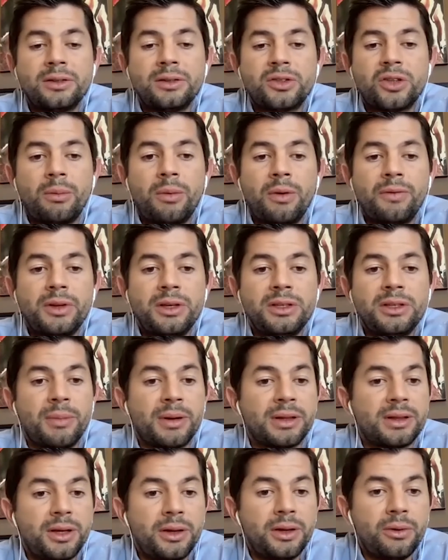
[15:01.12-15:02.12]
some of these
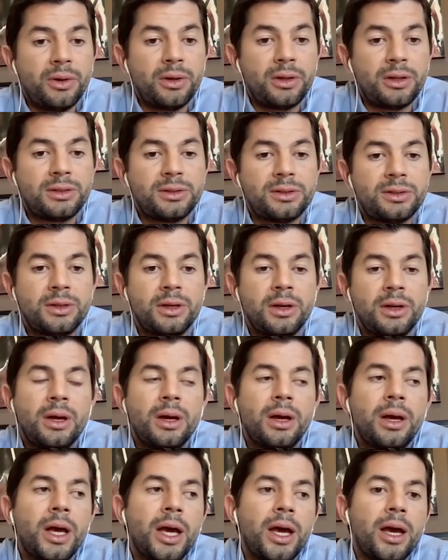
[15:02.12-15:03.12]
materials.
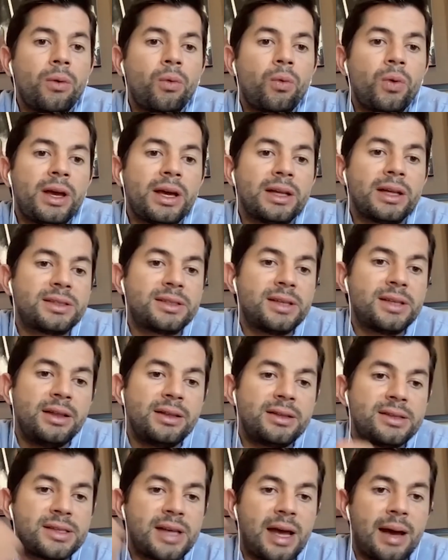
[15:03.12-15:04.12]
We can
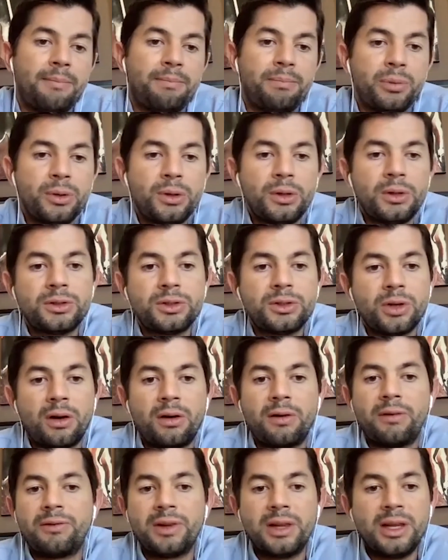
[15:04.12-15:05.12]
send samples
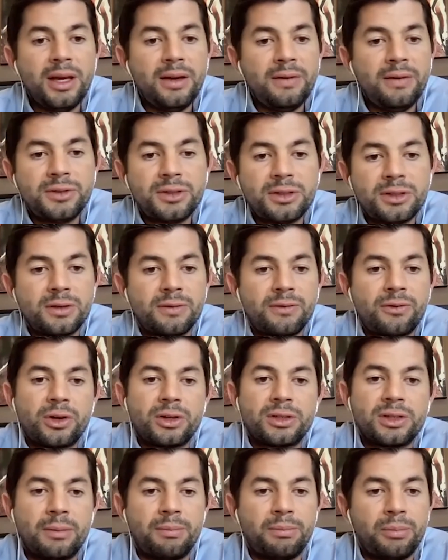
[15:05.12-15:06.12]
of leaves, for
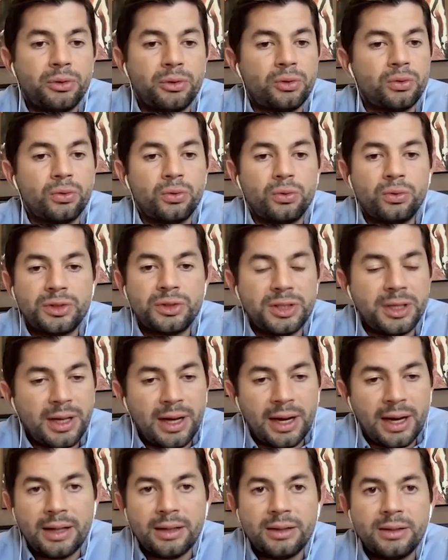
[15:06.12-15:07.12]
example, to
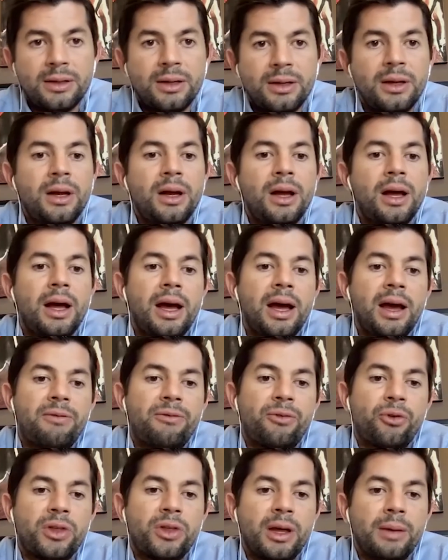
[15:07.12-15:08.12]
CIRAD,
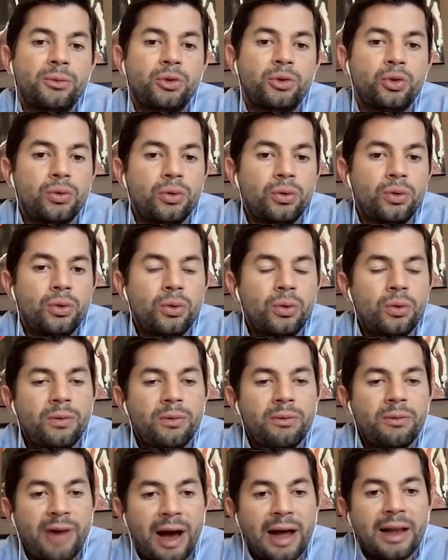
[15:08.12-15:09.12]
for them to
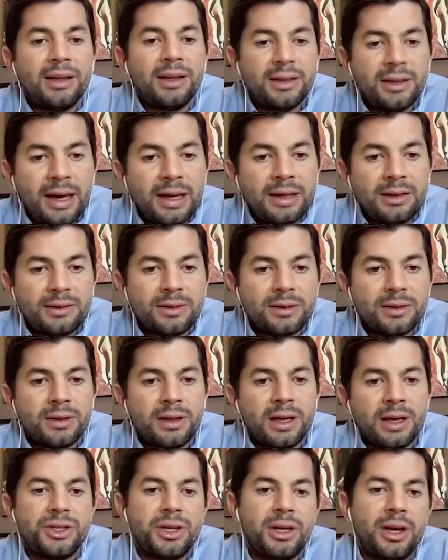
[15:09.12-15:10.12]
validate
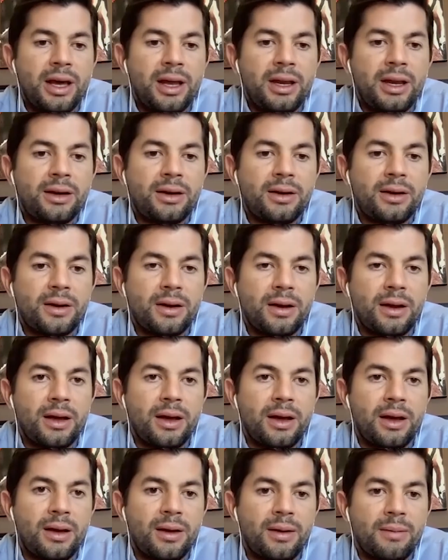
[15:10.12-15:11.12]
the genetic
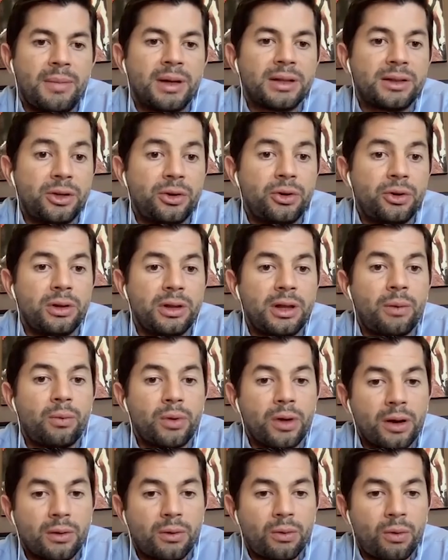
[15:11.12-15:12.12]
material that
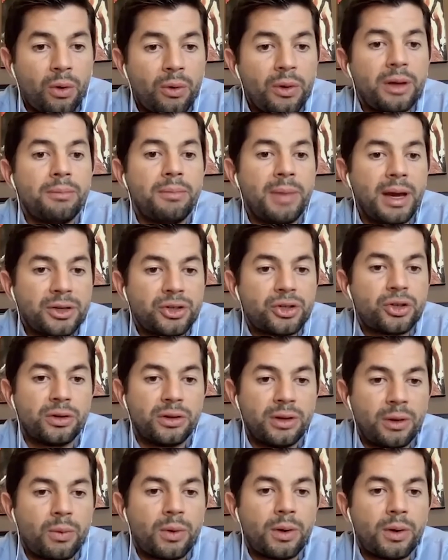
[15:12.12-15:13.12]
we are growing, make sure
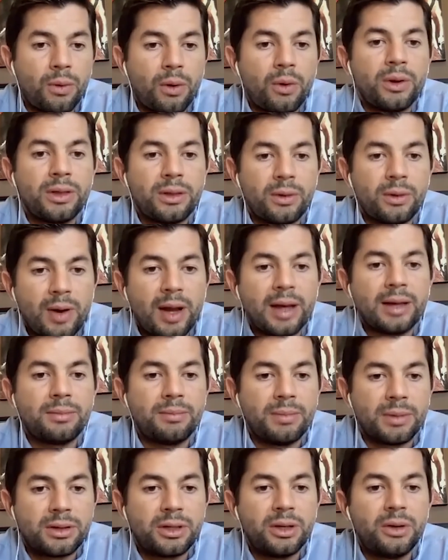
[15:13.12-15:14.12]
that we're growing the right
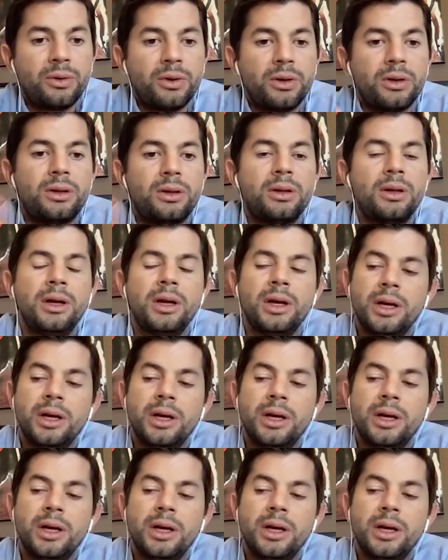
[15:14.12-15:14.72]
material.